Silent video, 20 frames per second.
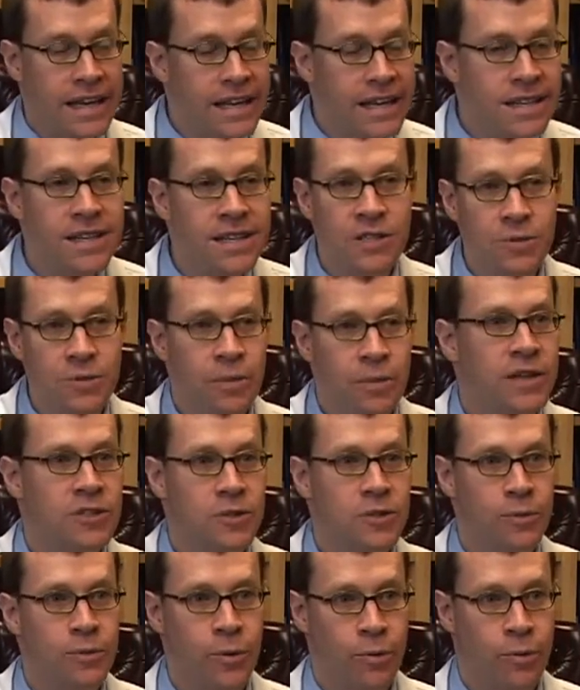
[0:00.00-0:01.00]

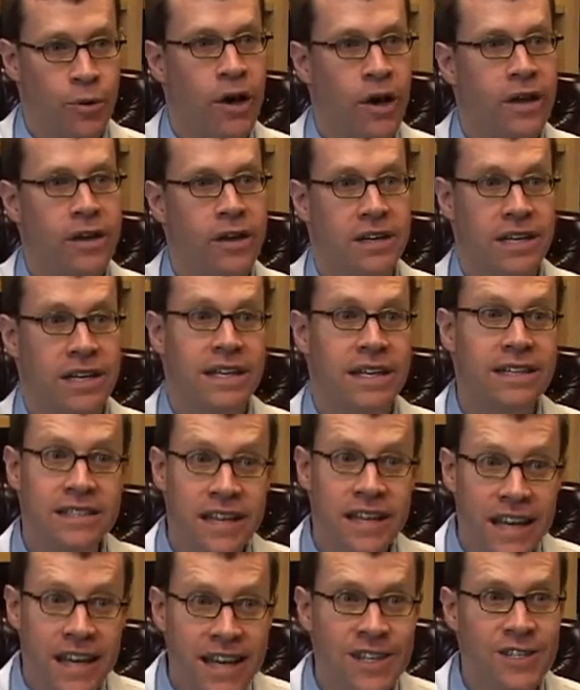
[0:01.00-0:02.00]
indispensable product in
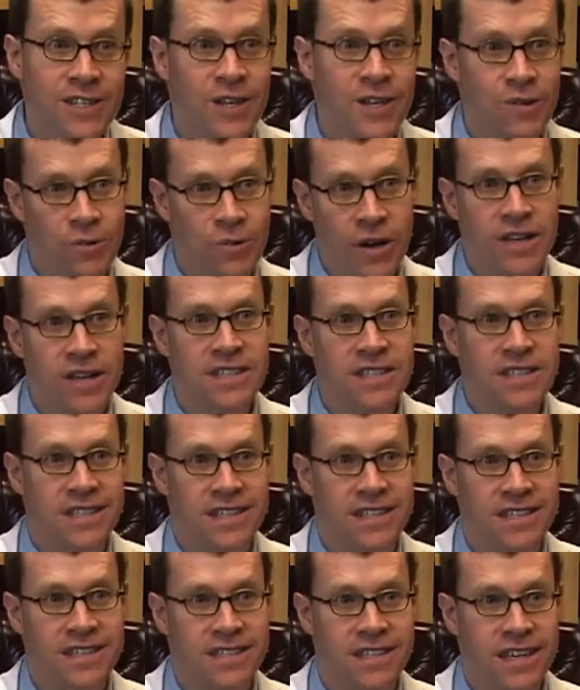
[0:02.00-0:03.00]
teaching
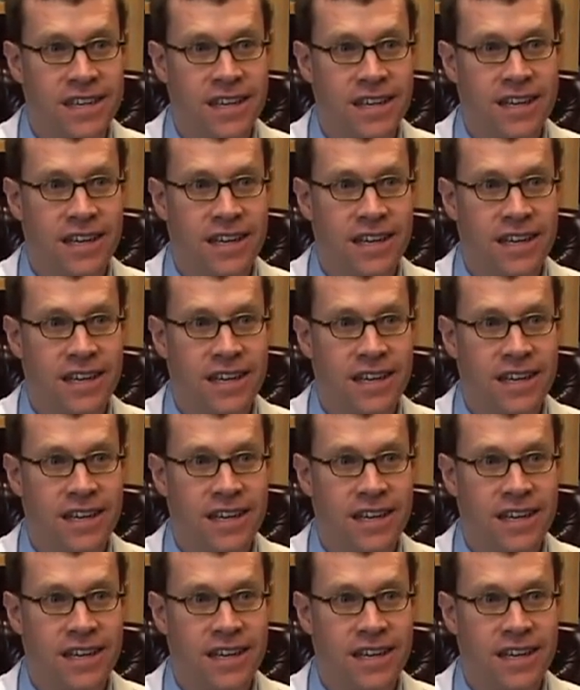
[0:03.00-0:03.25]
residents